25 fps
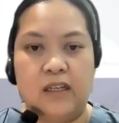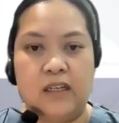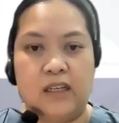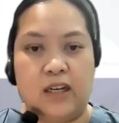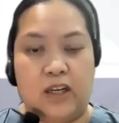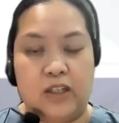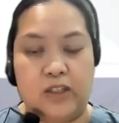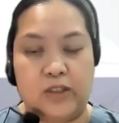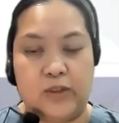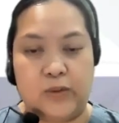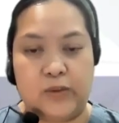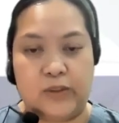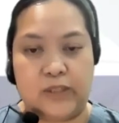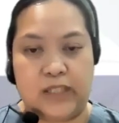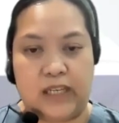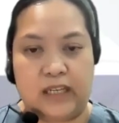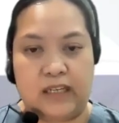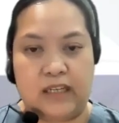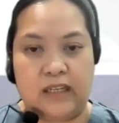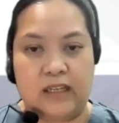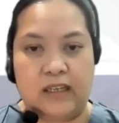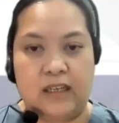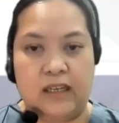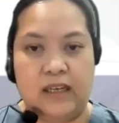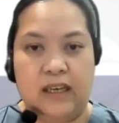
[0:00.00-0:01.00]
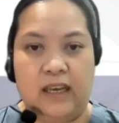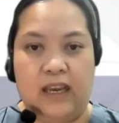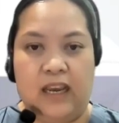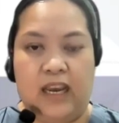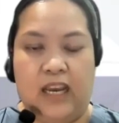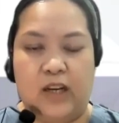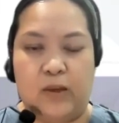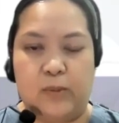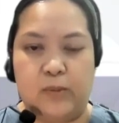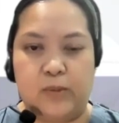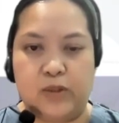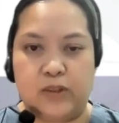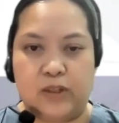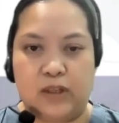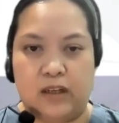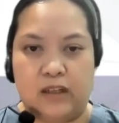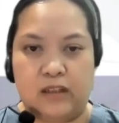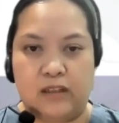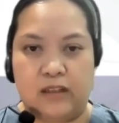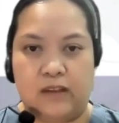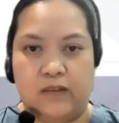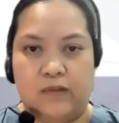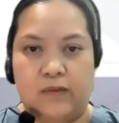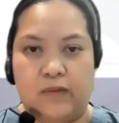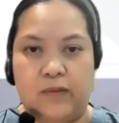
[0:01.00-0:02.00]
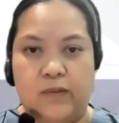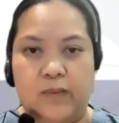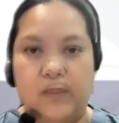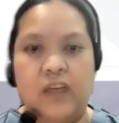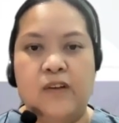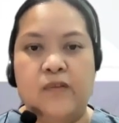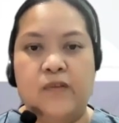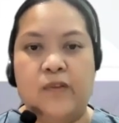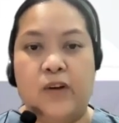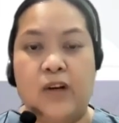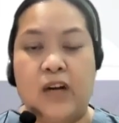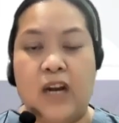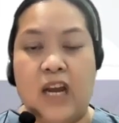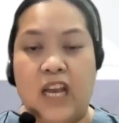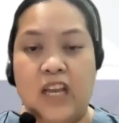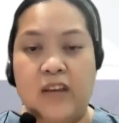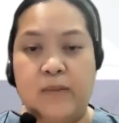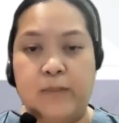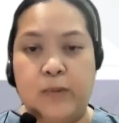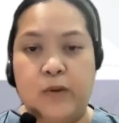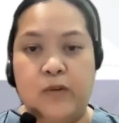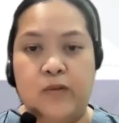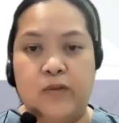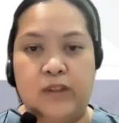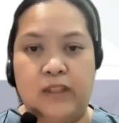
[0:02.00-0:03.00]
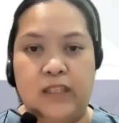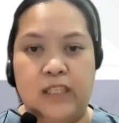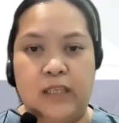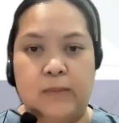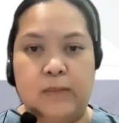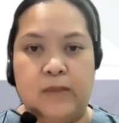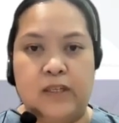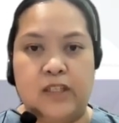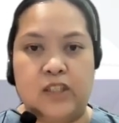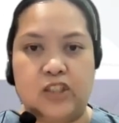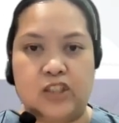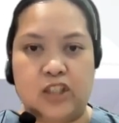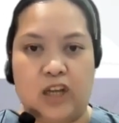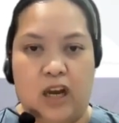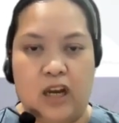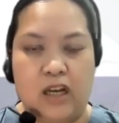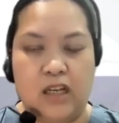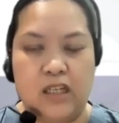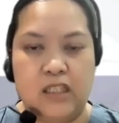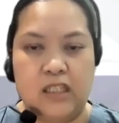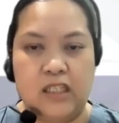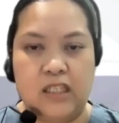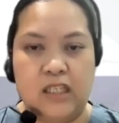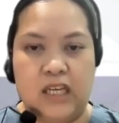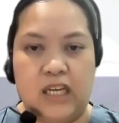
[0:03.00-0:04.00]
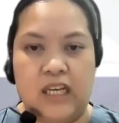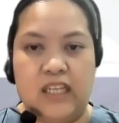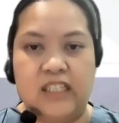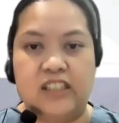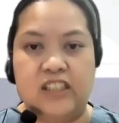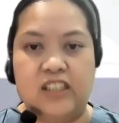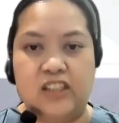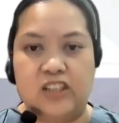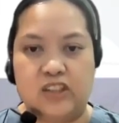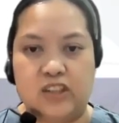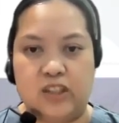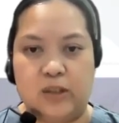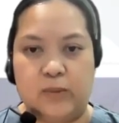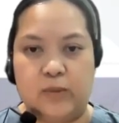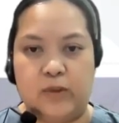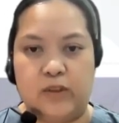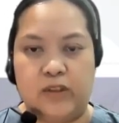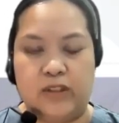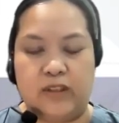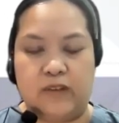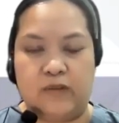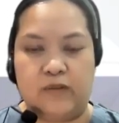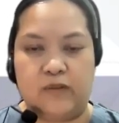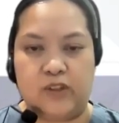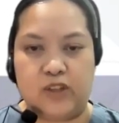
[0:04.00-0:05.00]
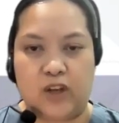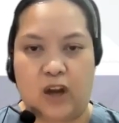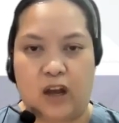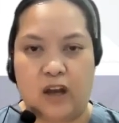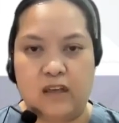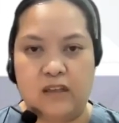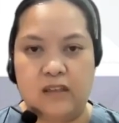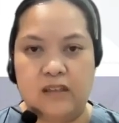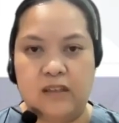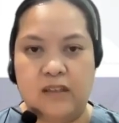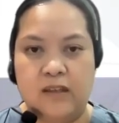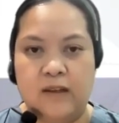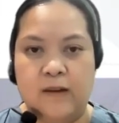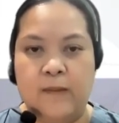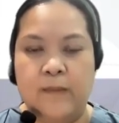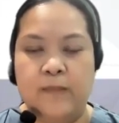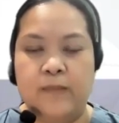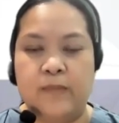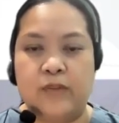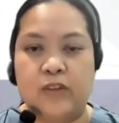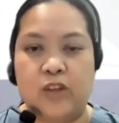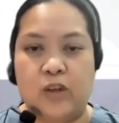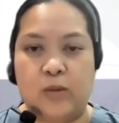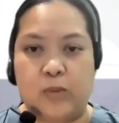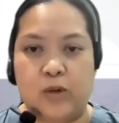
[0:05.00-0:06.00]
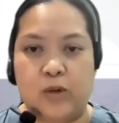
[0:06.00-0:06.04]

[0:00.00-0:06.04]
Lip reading: cardiogenic, and obstructive. For hypovolemic shock and distributive shock, the